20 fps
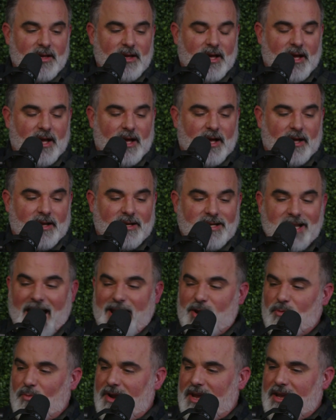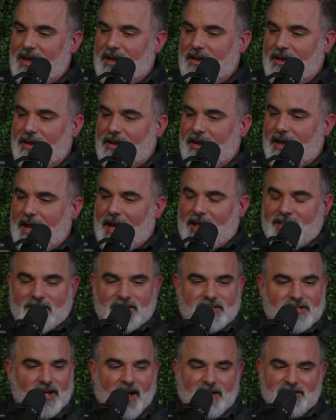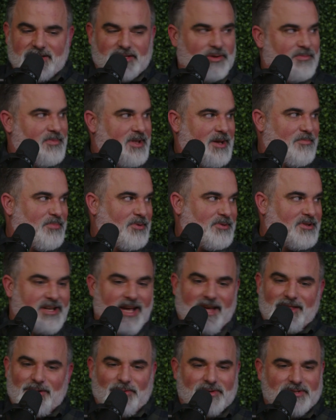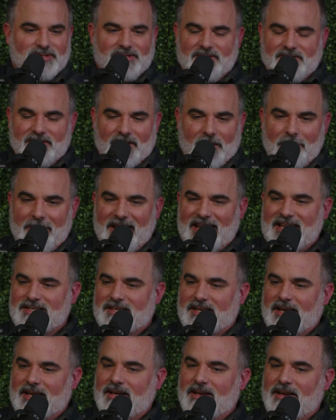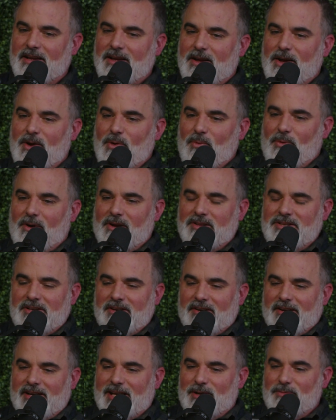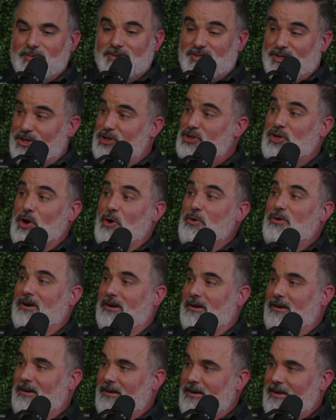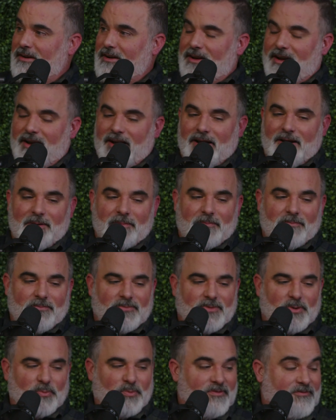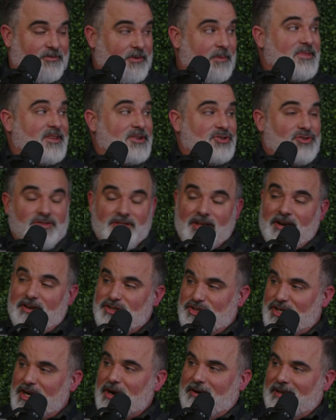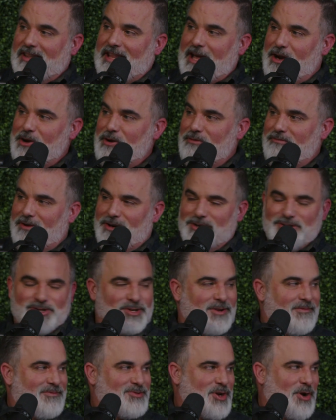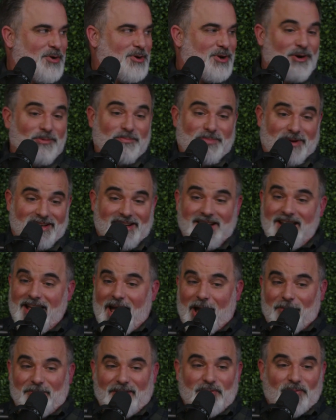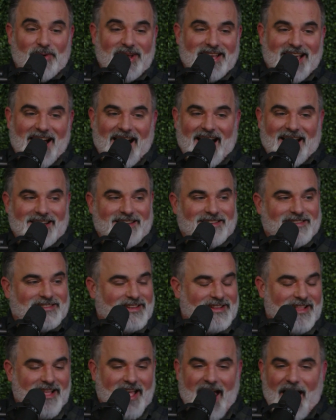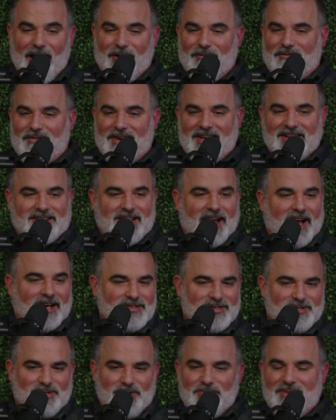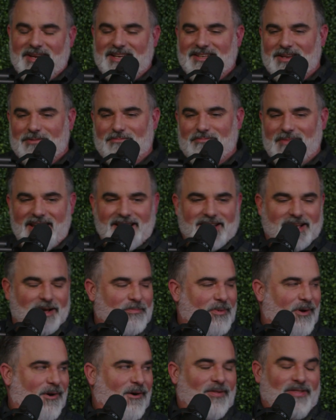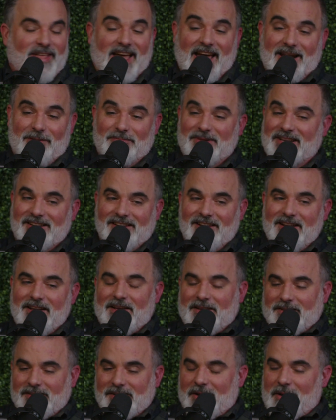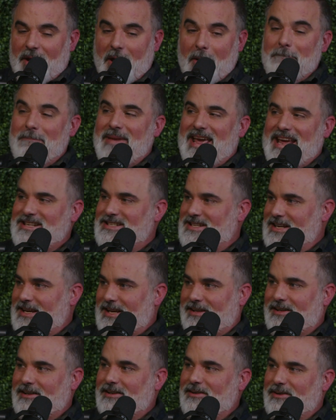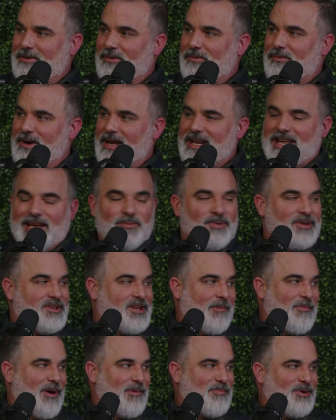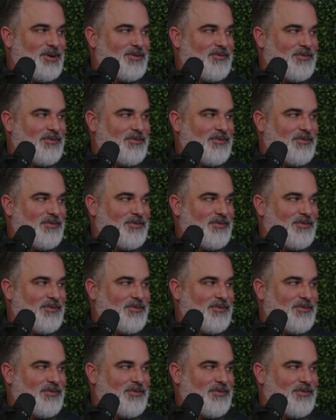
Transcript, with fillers: uh, Nightwing, and this costume he pulled together was wow. amazing. One year he was the Joker. Um, from the their Jared Leto version of Joker, uh-huh. but yeah. I mean, we got outfit, costume. He did makeup, all that. I mean, uh, amazing what he would come up with